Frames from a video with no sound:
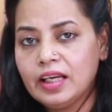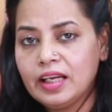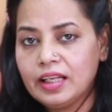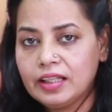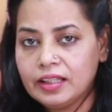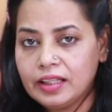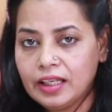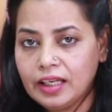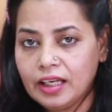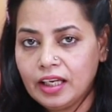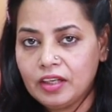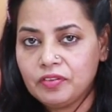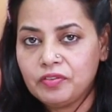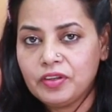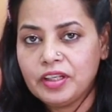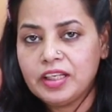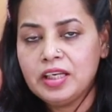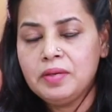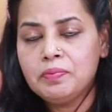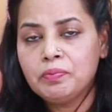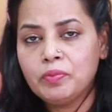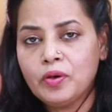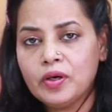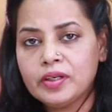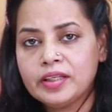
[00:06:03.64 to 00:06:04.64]
They are very
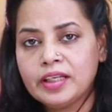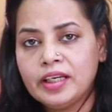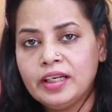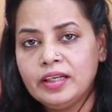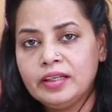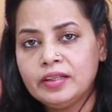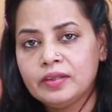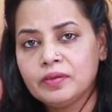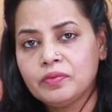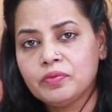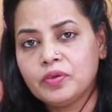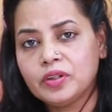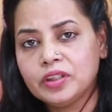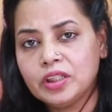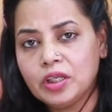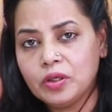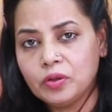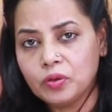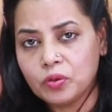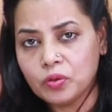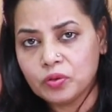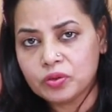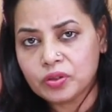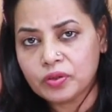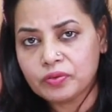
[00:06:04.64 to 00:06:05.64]
important for the
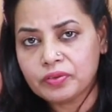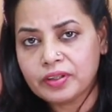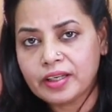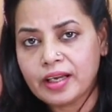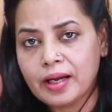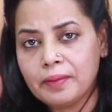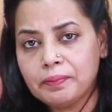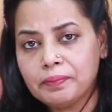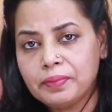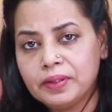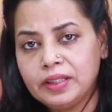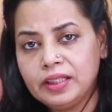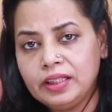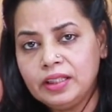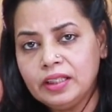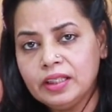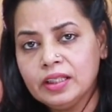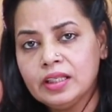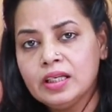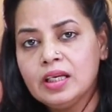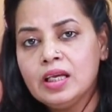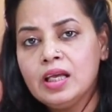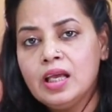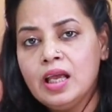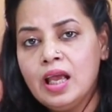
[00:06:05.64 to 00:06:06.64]
growth of a company
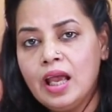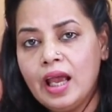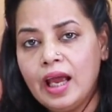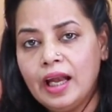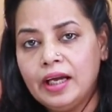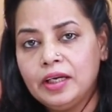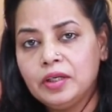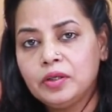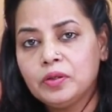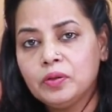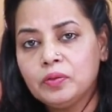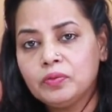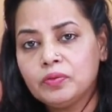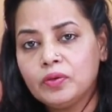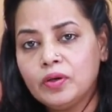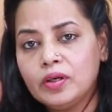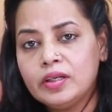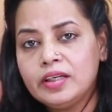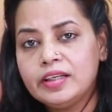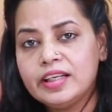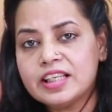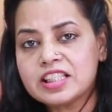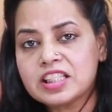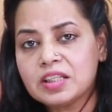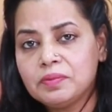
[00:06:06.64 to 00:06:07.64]
and to for
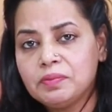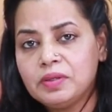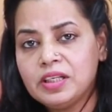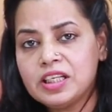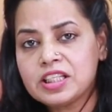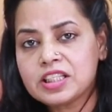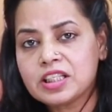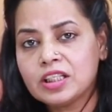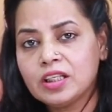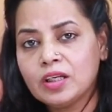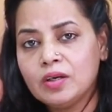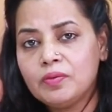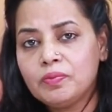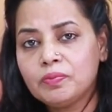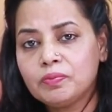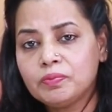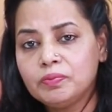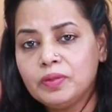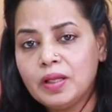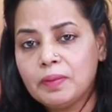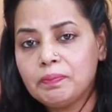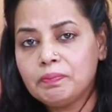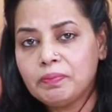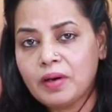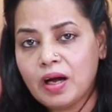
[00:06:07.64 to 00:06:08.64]
dissemination of
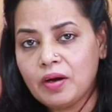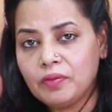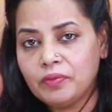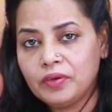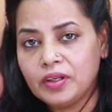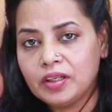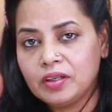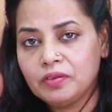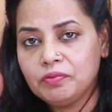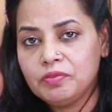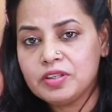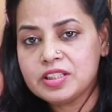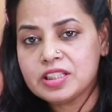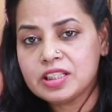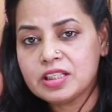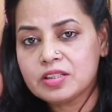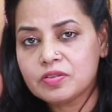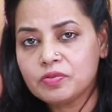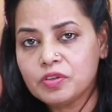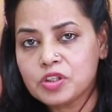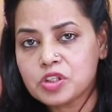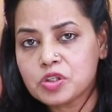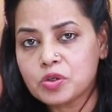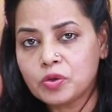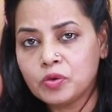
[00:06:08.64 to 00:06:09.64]
the power, which
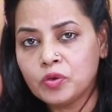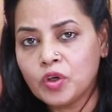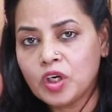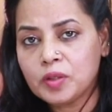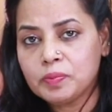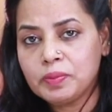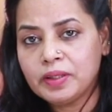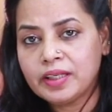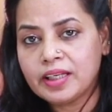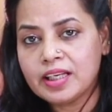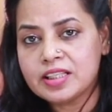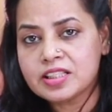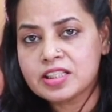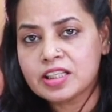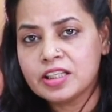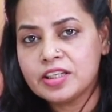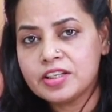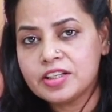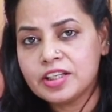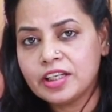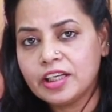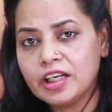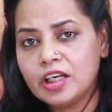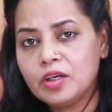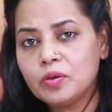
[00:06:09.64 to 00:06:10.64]
should not be
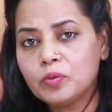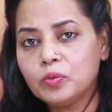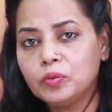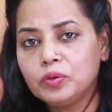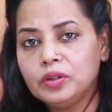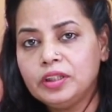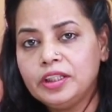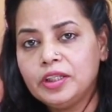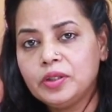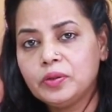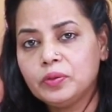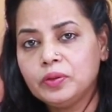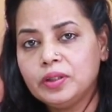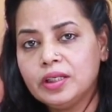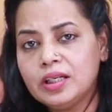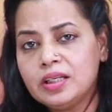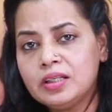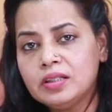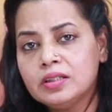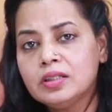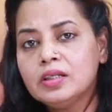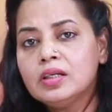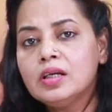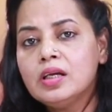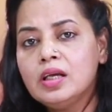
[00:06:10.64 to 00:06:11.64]
concentrated only to the
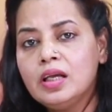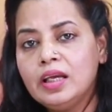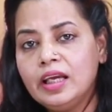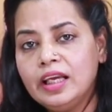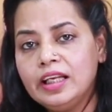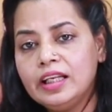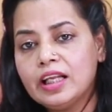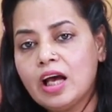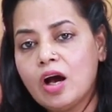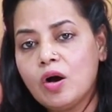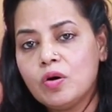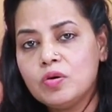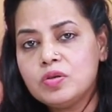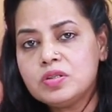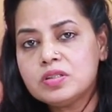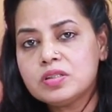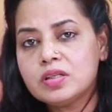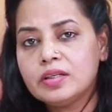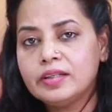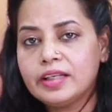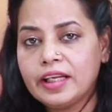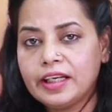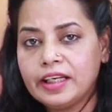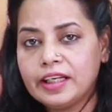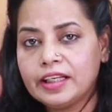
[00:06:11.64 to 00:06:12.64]
in-house
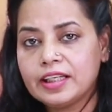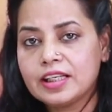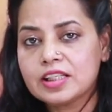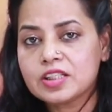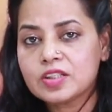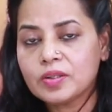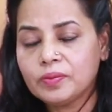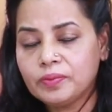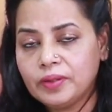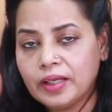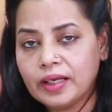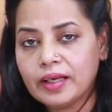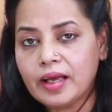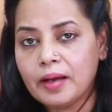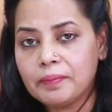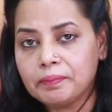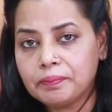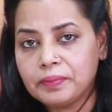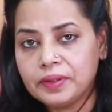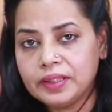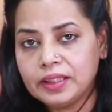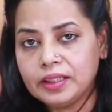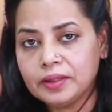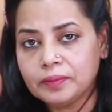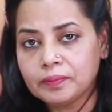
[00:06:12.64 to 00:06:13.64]
directors of the
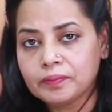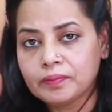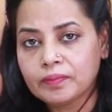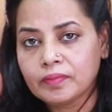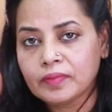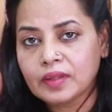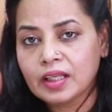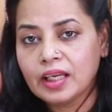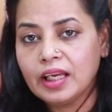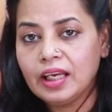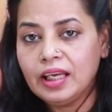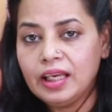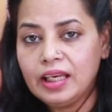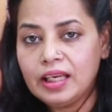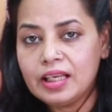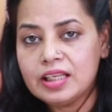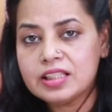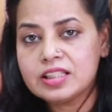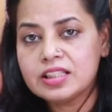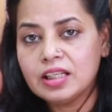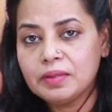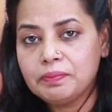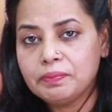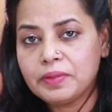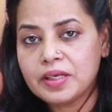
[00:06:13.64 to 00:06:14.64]
company. He
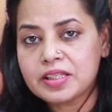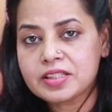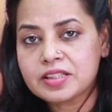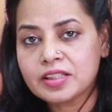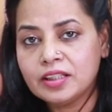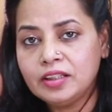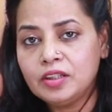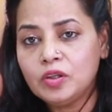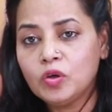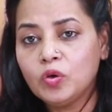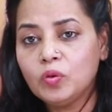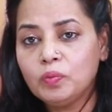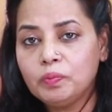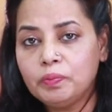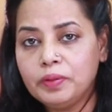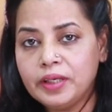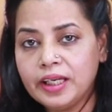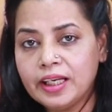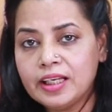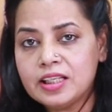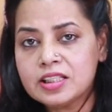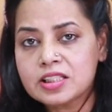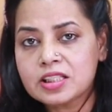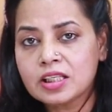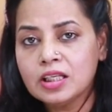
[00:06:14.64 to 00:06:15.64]
is the person who
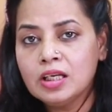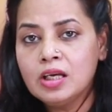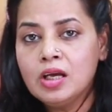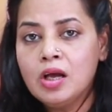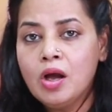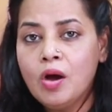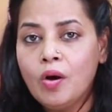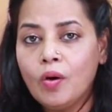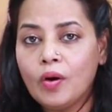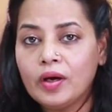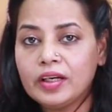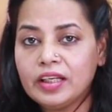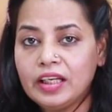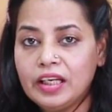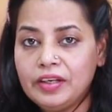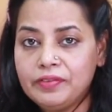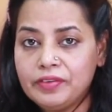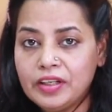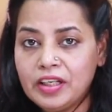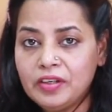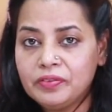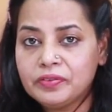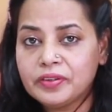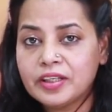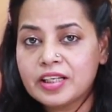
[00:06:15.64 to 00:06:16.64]
brings or
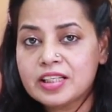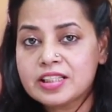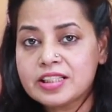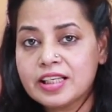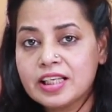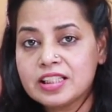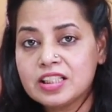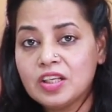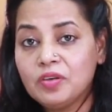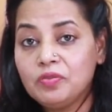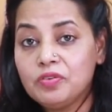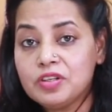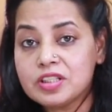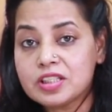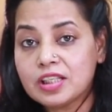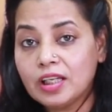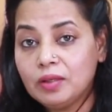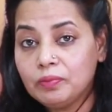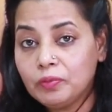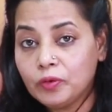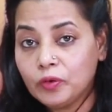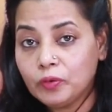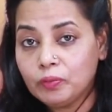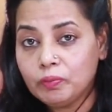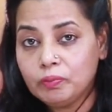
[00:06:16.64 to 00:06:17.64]
even works as a
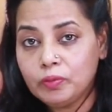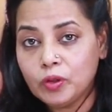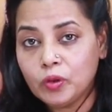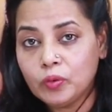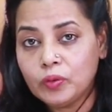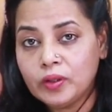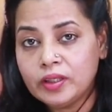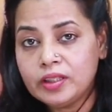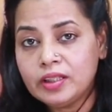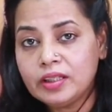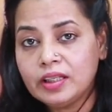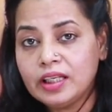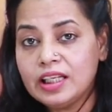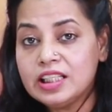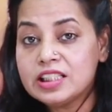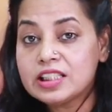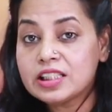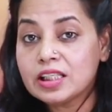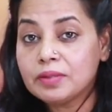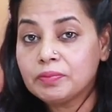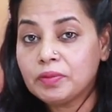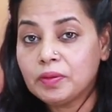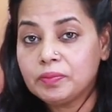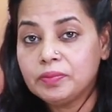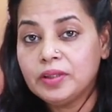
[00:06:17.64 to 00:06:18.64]
whistleblower in
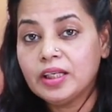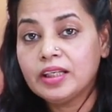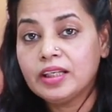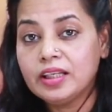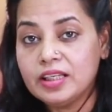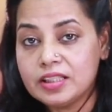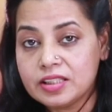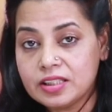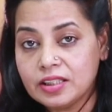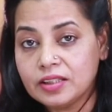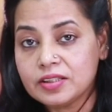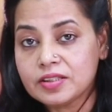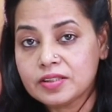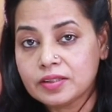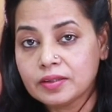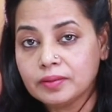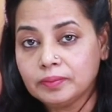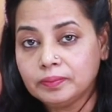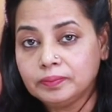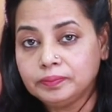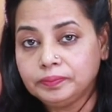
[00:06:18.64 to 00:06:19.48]
some of the cases.